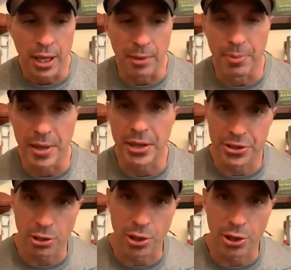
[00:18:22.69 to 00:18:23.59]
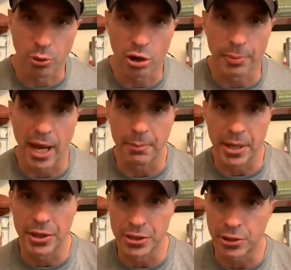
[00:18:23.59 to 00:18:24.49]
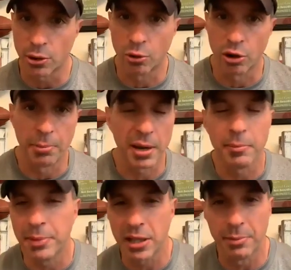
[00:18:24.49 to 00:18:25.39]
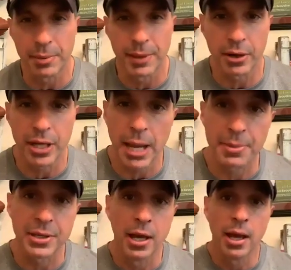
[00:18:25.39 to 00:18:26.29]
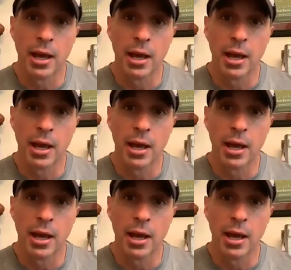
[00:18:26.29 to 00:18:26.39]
in being the starting quarterback, being the star quarterback, being the big man on campus.